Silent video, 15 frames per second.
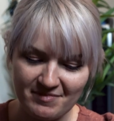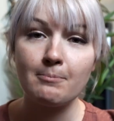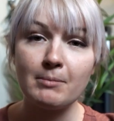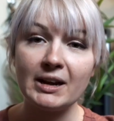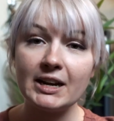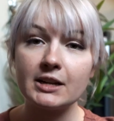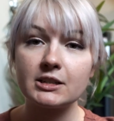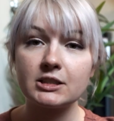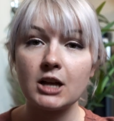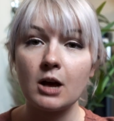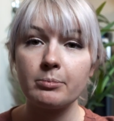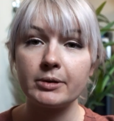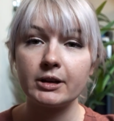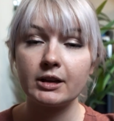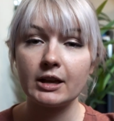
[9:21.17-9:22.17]
My next
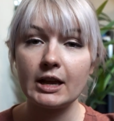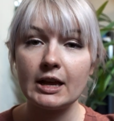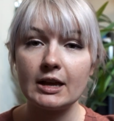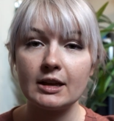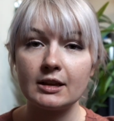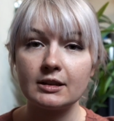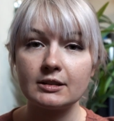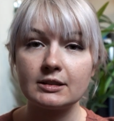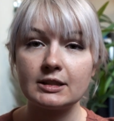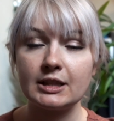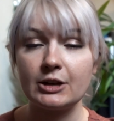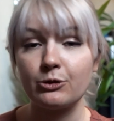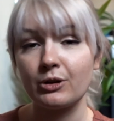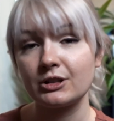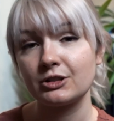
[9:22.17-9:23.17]
topic is
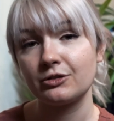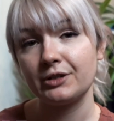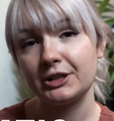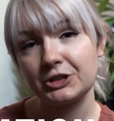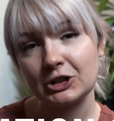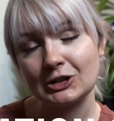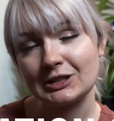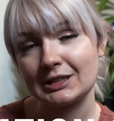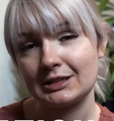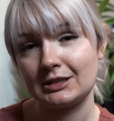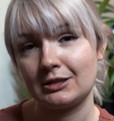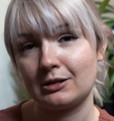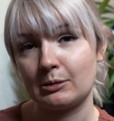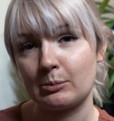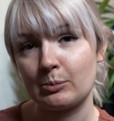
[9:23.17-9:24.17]
the reservation
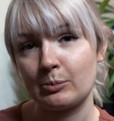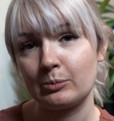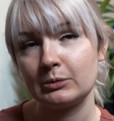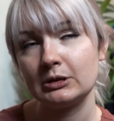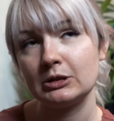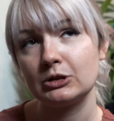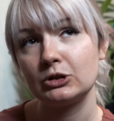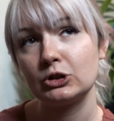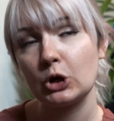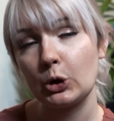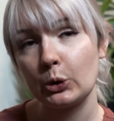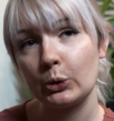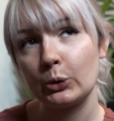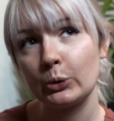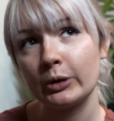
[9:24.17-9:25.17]
system.
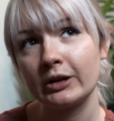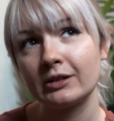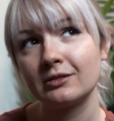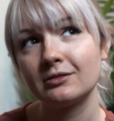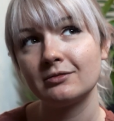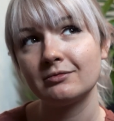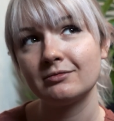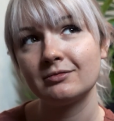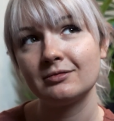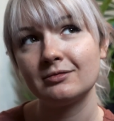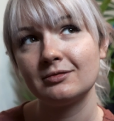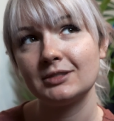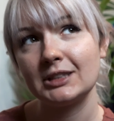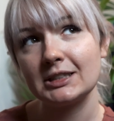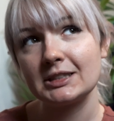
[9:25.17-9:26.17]
So
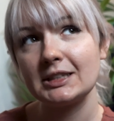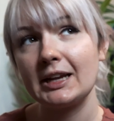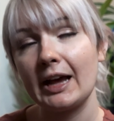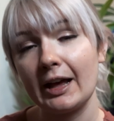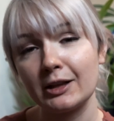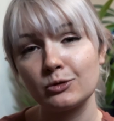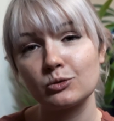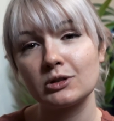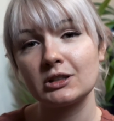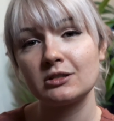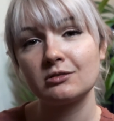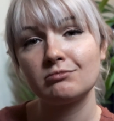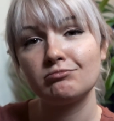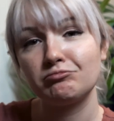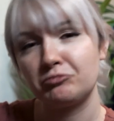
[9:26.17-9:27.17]
Disney has
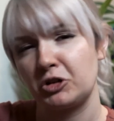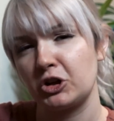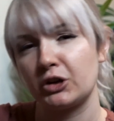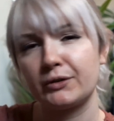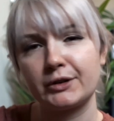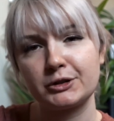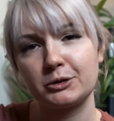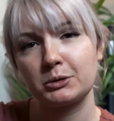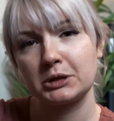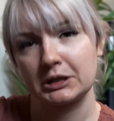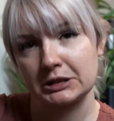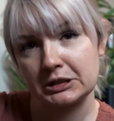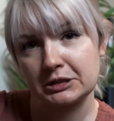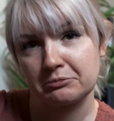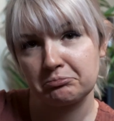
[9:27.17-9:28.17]
one, Universal
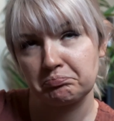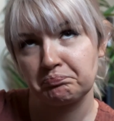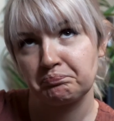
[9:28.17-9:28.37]
doesn't.